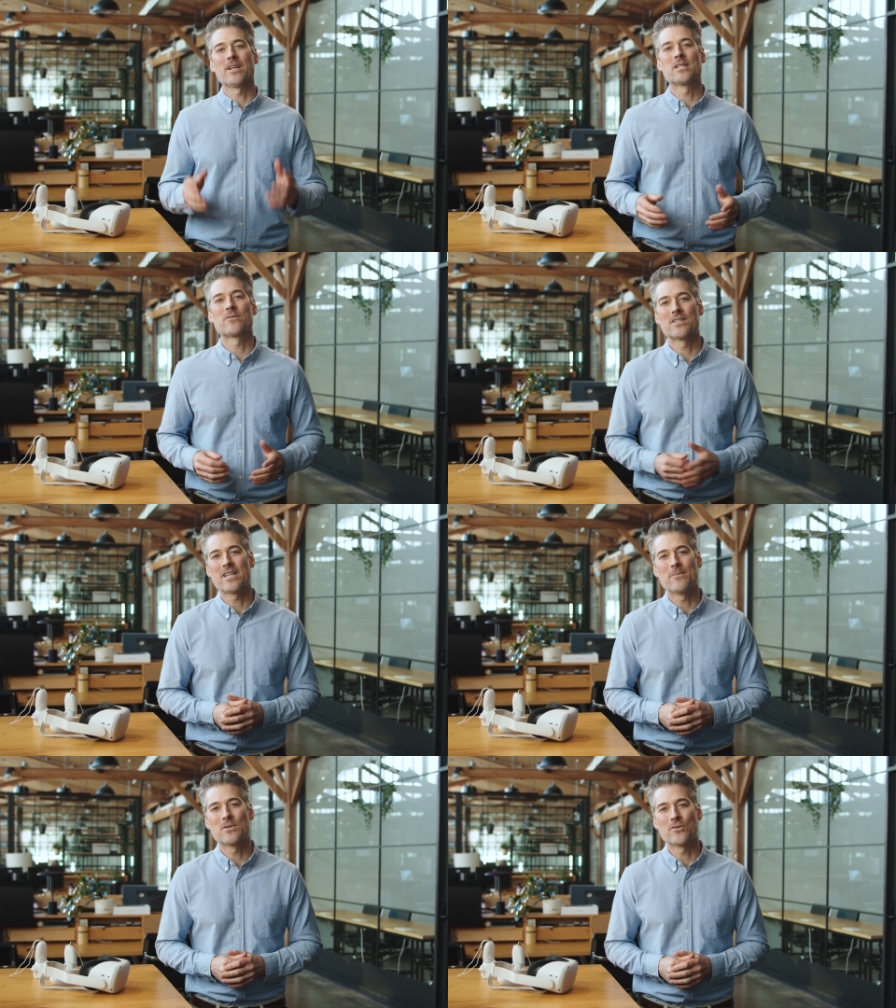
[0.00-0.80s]
place for
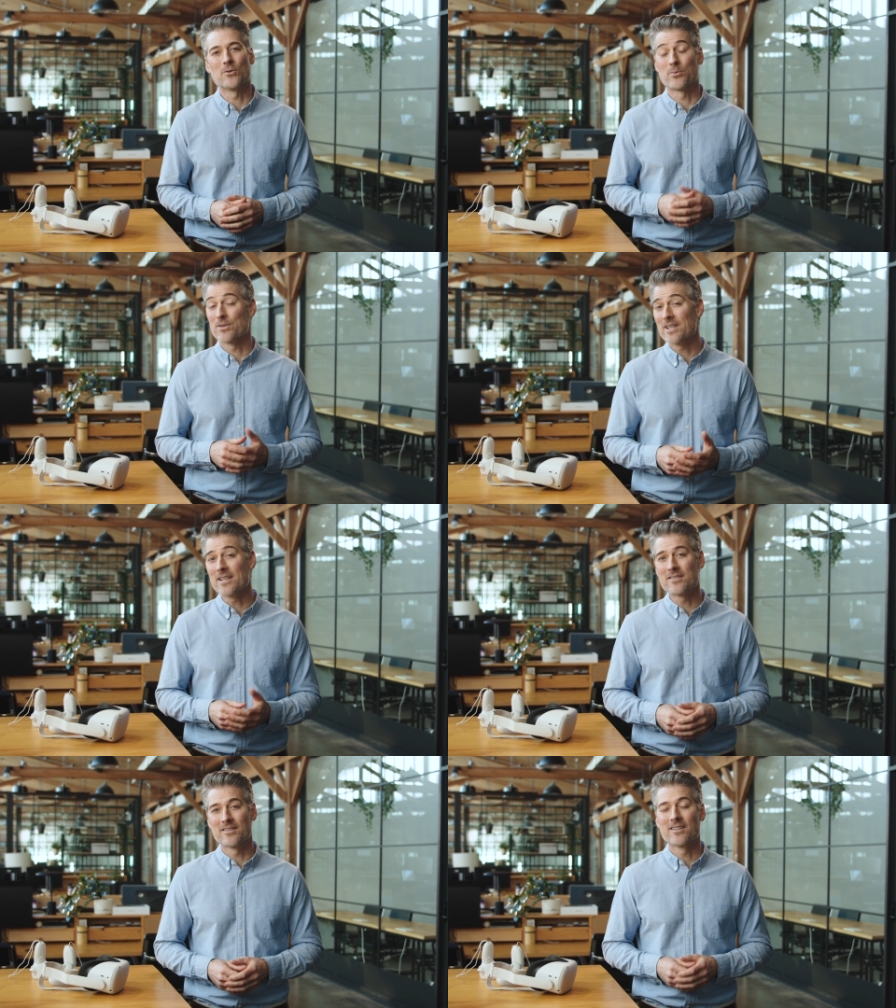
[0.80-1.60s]
teams to
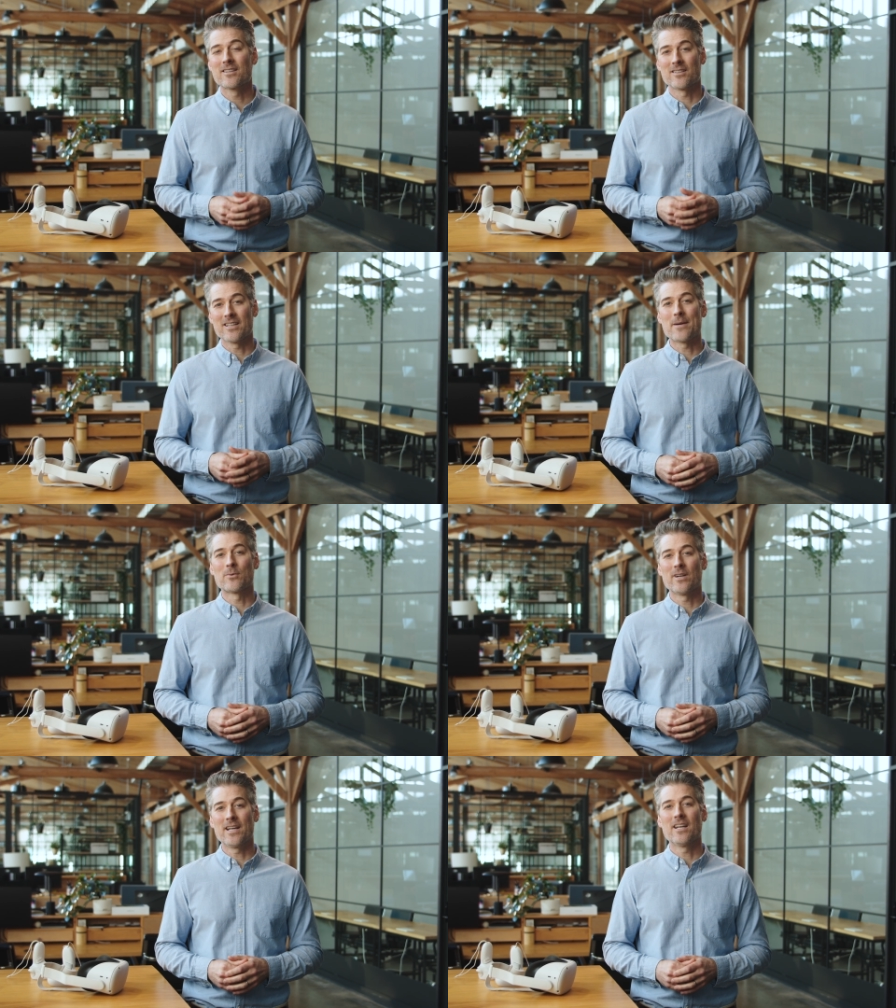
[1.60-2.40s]
present,
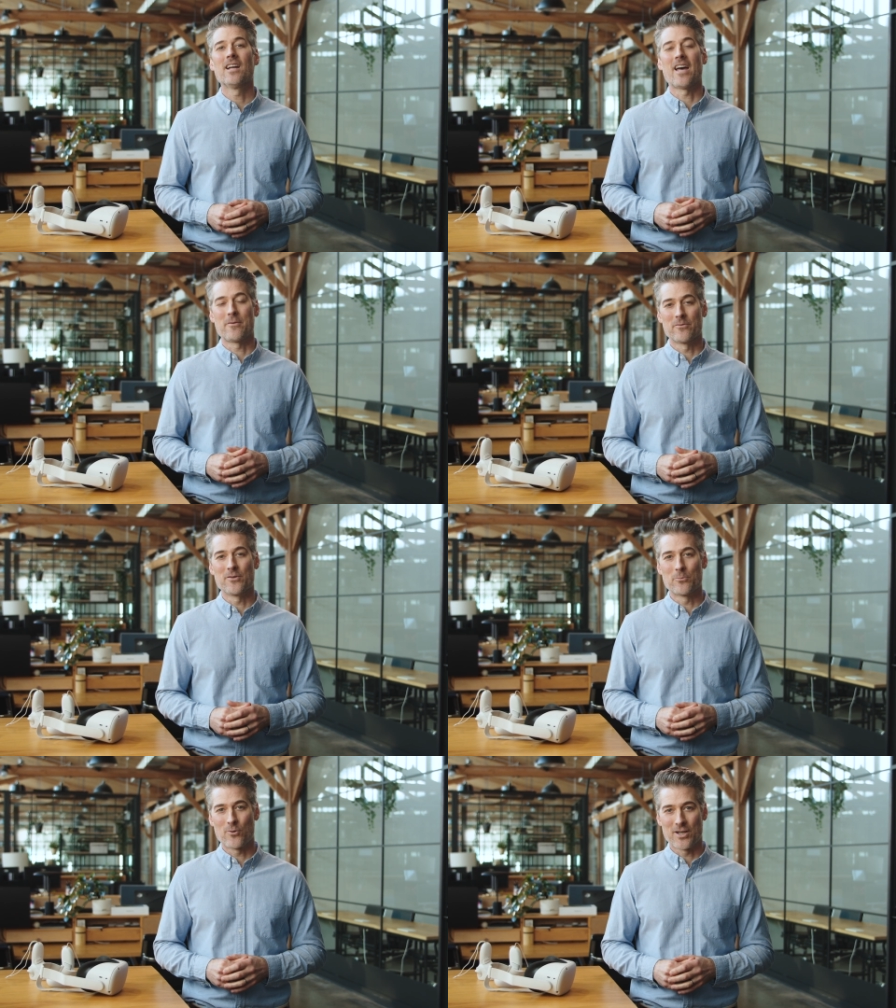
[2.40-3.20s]
collaborate, and
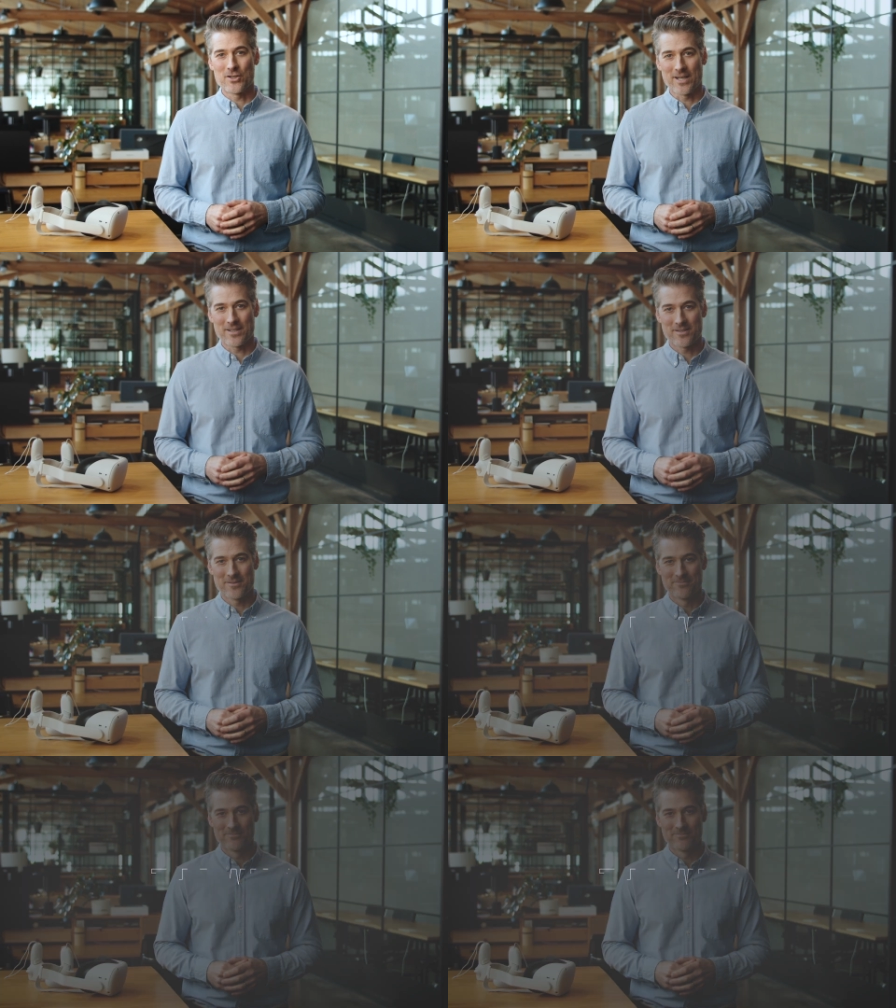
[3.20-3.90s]
review projects.